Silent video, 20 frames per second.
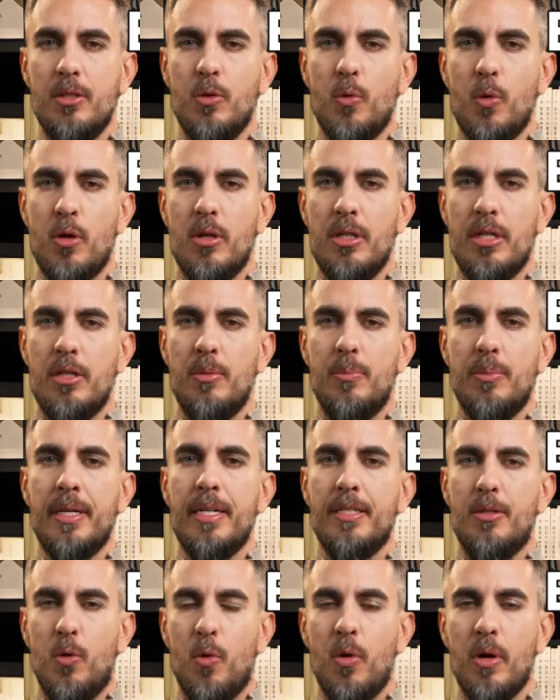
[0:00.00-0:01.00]
equals should
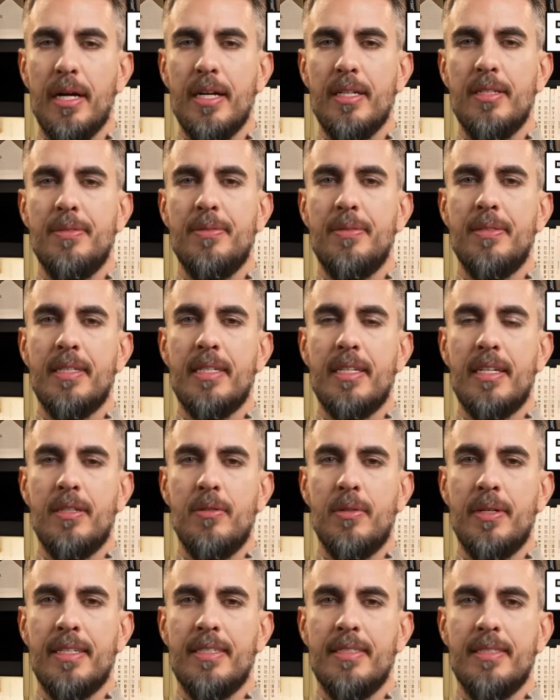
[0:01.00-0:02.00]
be in quiet, yin
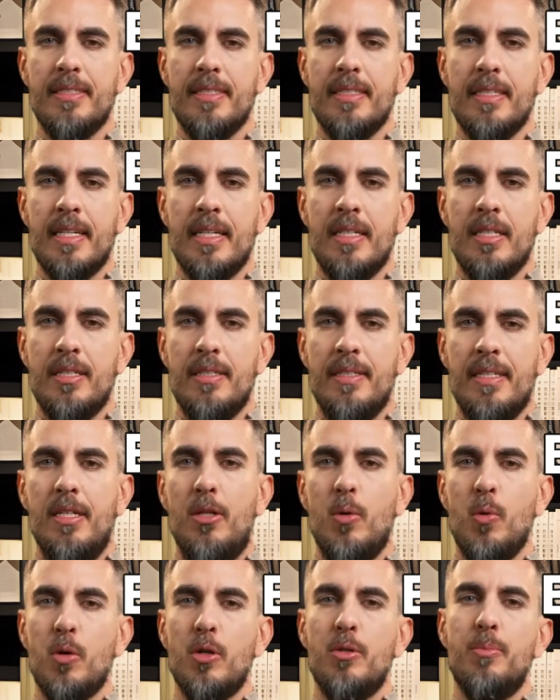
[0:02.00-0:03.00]
areas. Kitchens
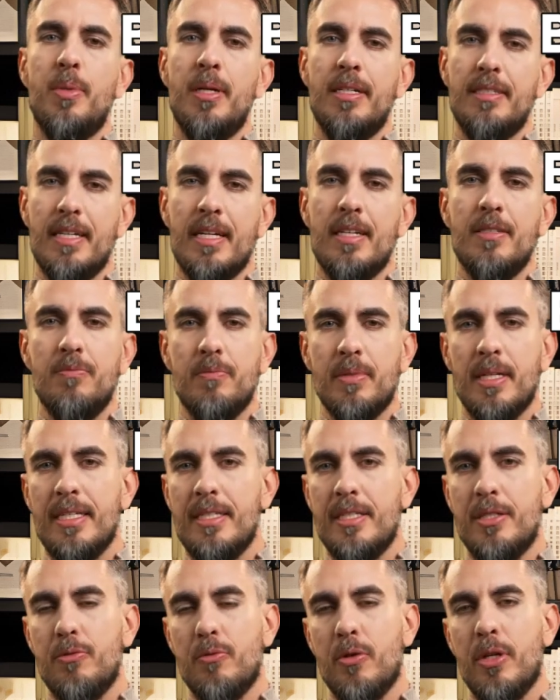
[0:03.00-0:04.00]
equals must not
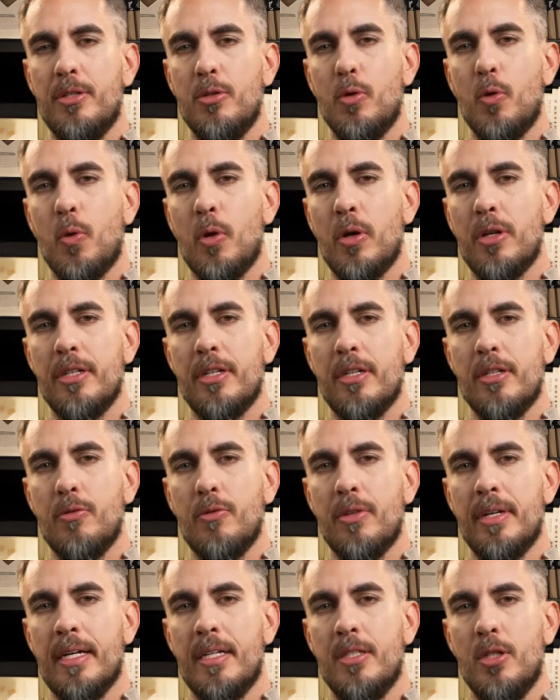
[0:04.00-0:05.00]
face the front door.
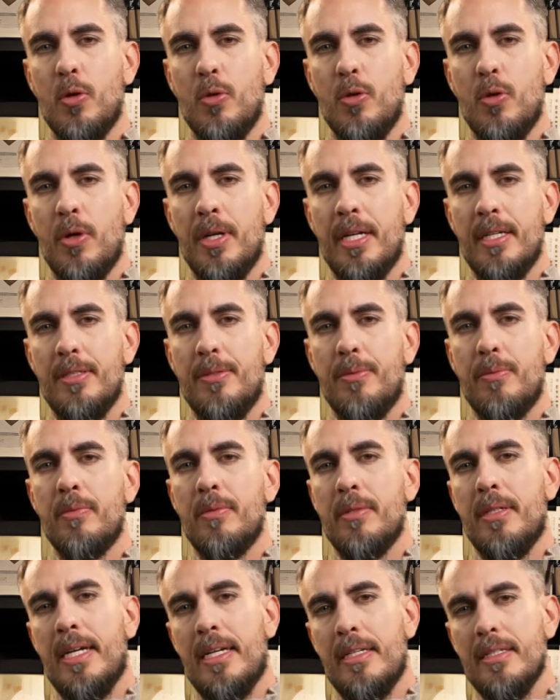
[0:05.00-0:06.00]
Financial drain.
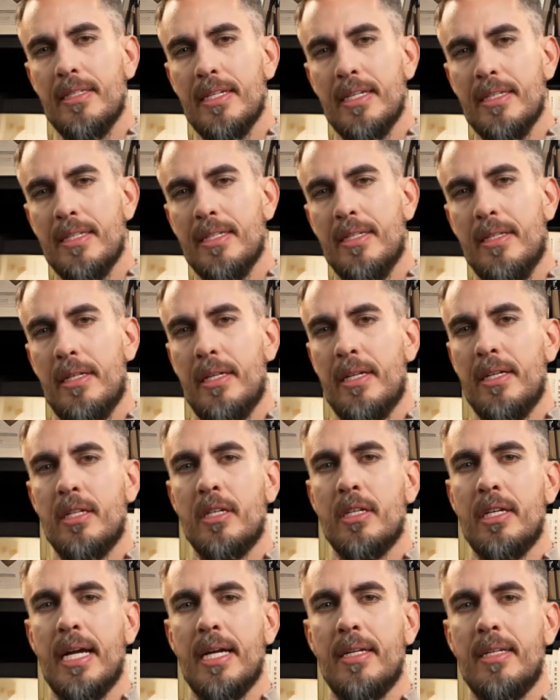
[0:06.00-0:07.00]
Case study:
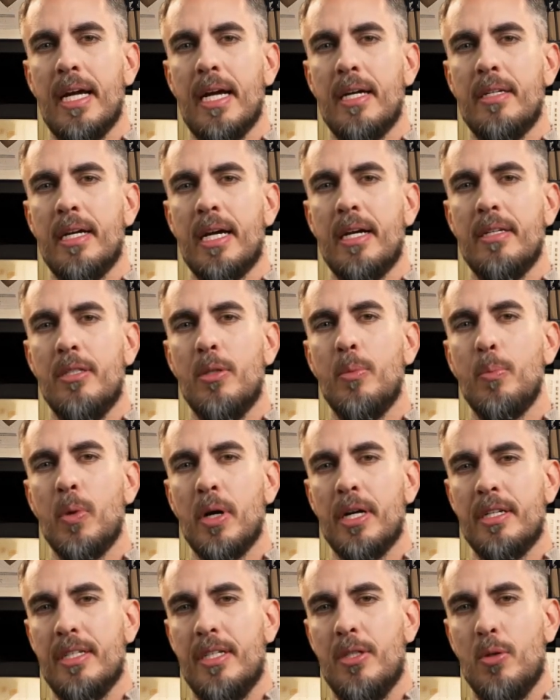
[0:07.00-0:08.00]
a Shanghai condo
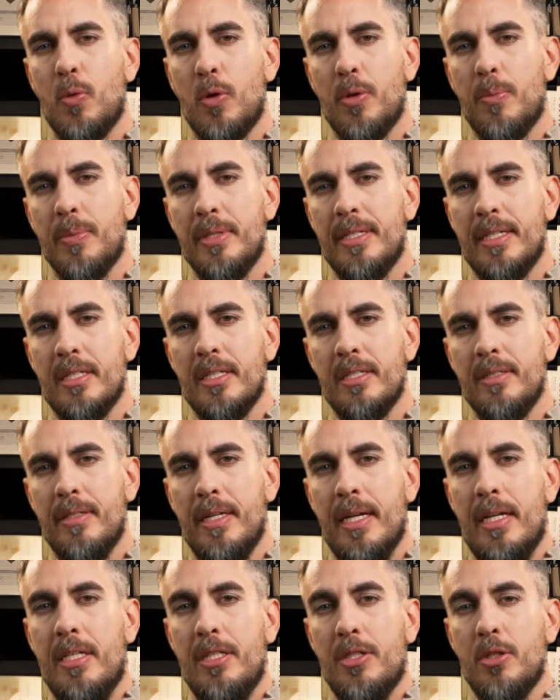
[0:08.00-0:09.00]
project repositioned
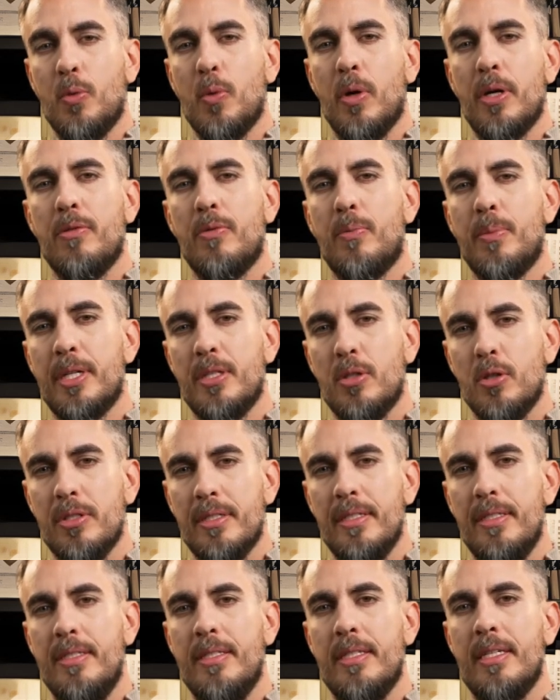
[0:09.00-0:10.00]
kitchens away from
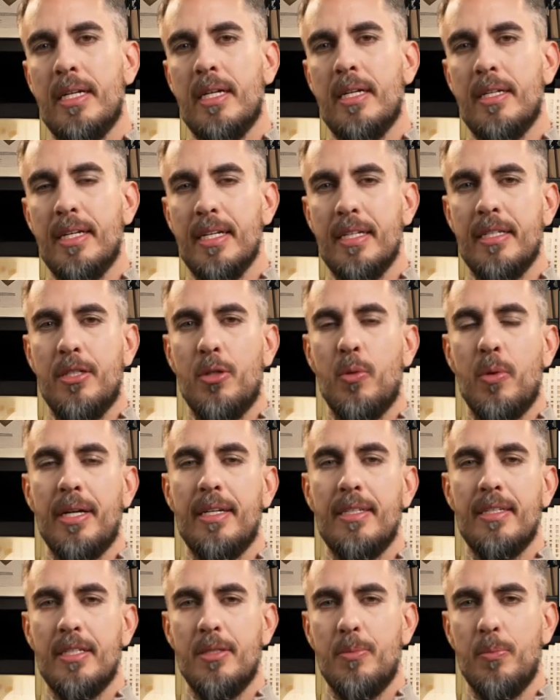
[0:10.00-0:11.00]
entrances, leading to
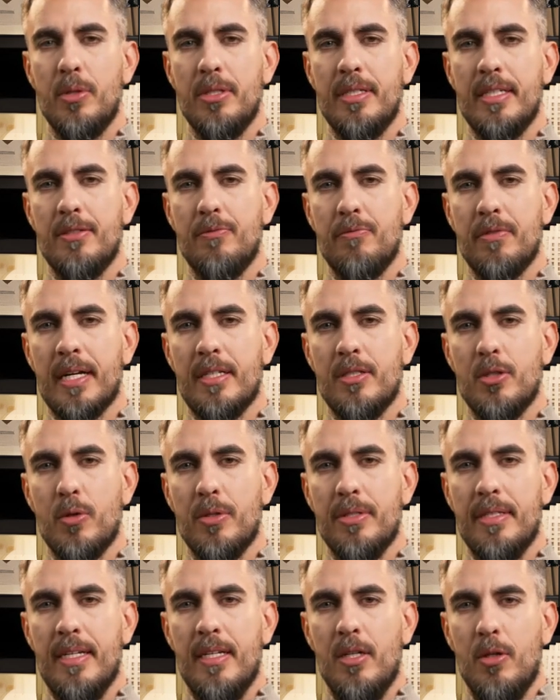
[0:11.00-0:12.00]
18%
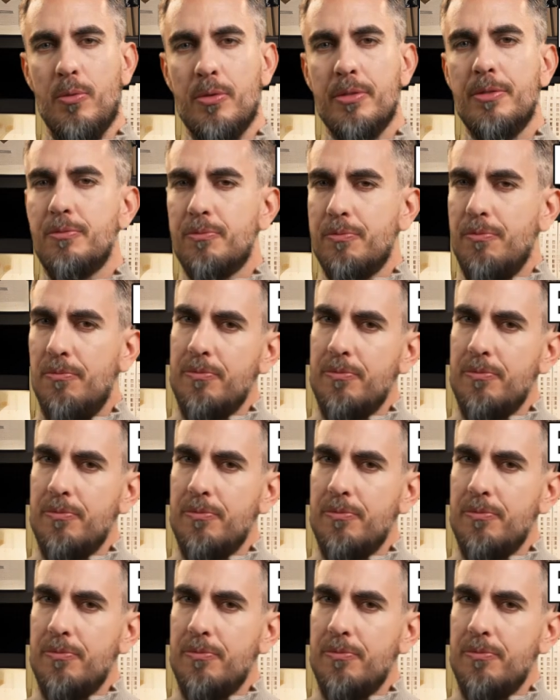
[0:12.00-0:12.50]
faster sales.